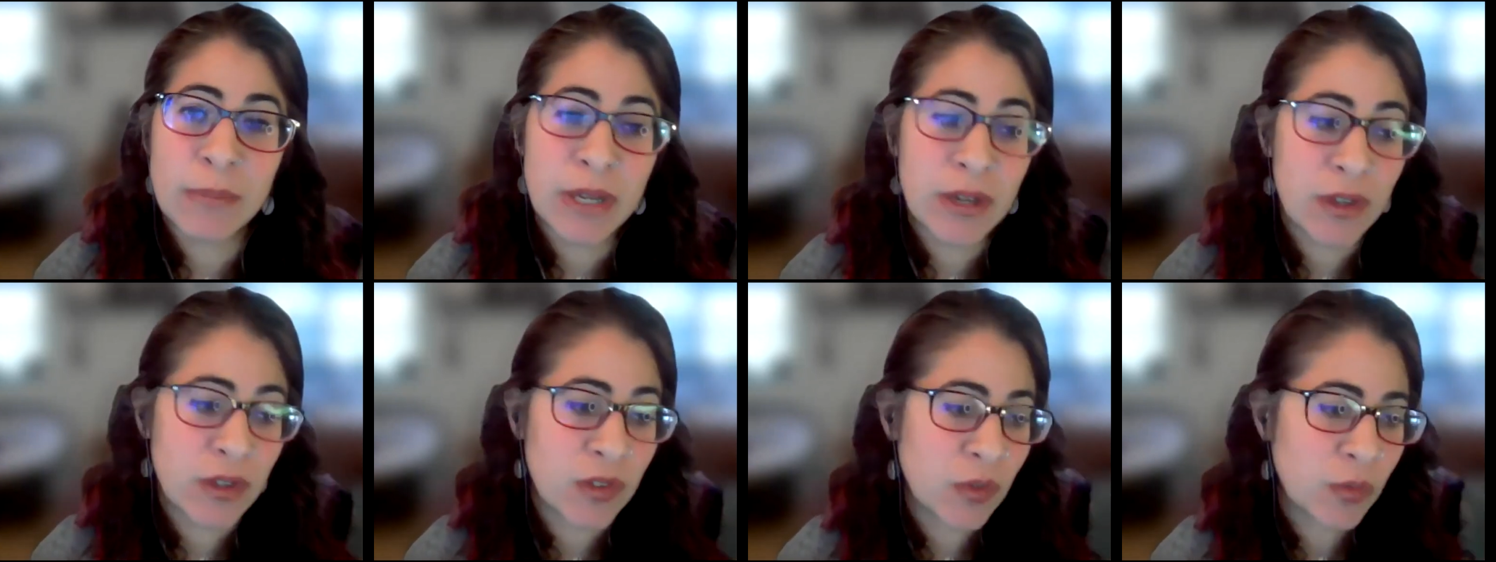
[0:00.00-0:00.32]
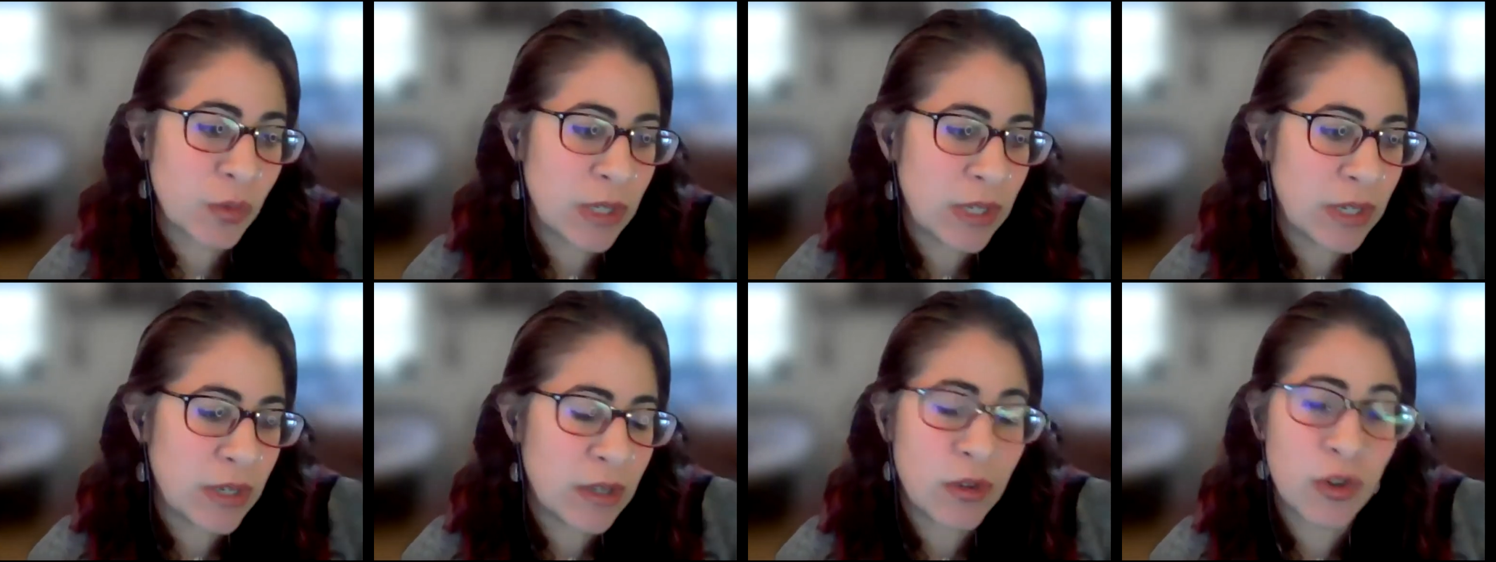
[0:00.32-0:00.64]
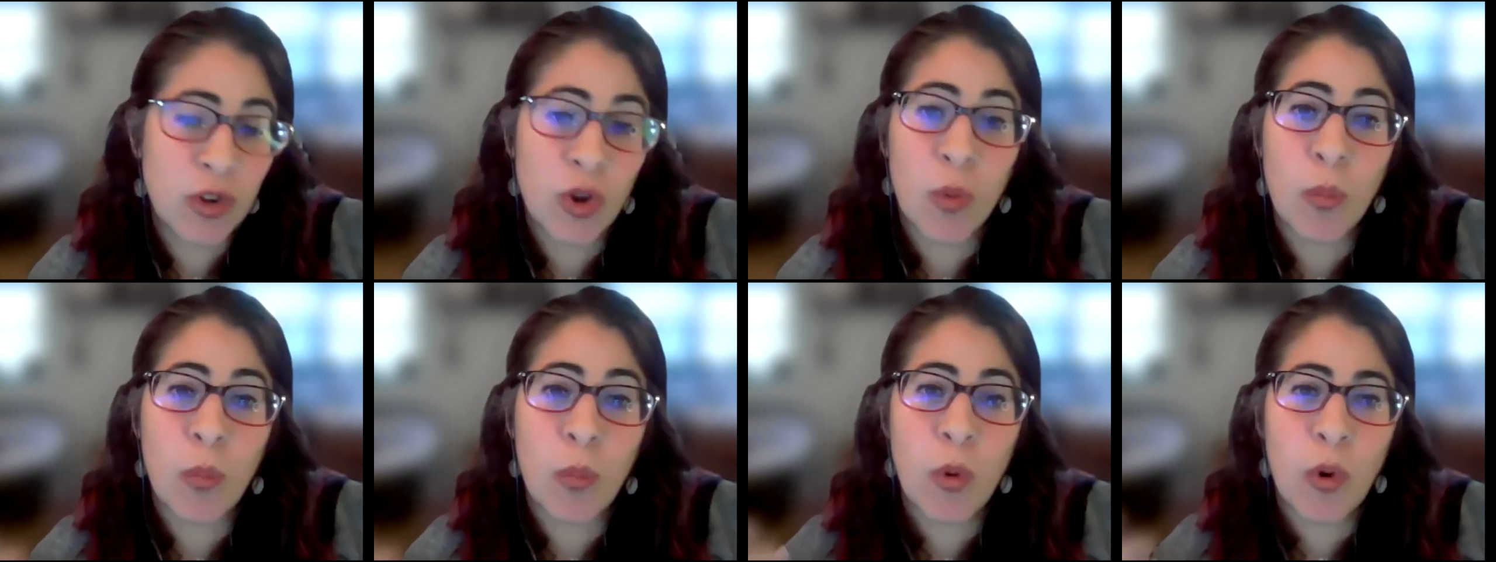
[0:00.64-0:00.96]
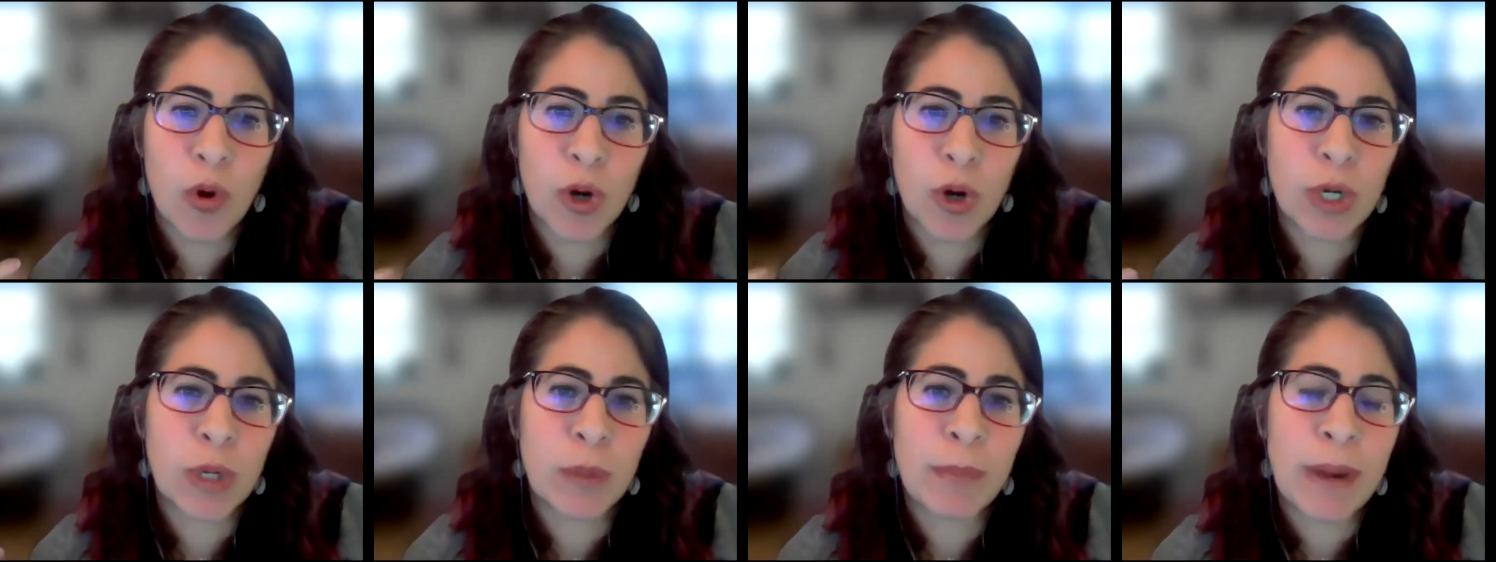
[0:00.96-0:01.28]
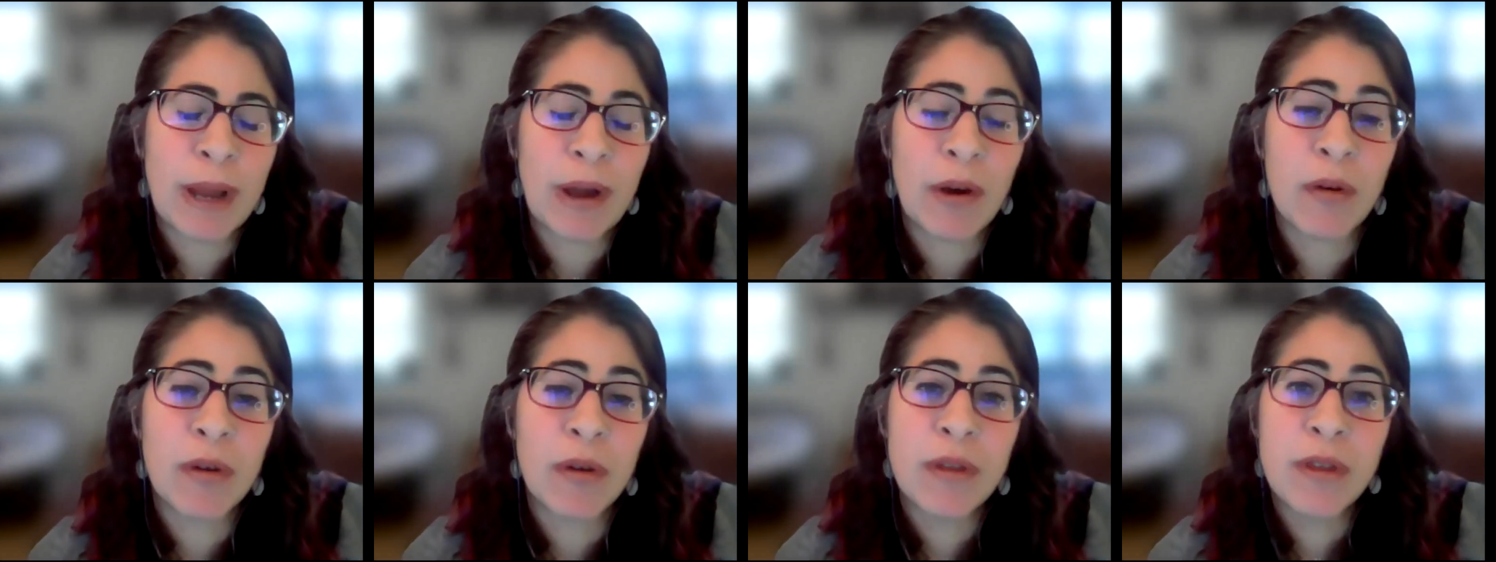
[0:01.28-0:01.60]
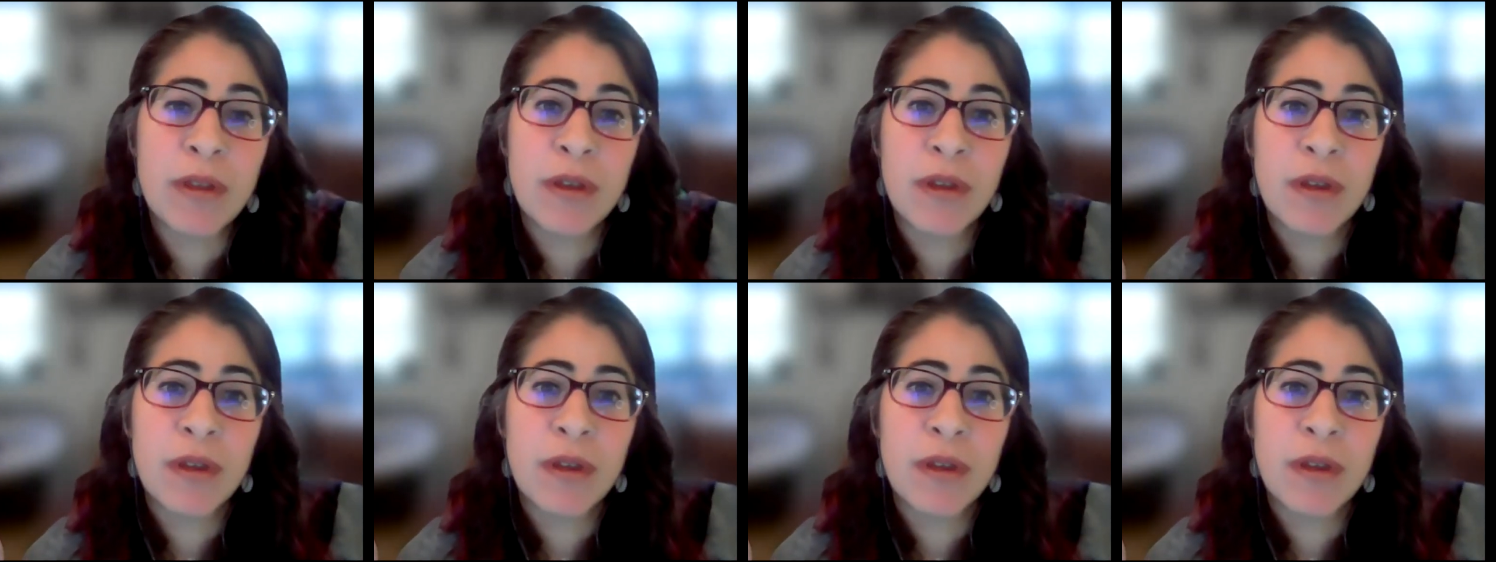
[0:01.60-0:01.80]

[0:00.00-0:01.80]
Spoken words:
Because we know more about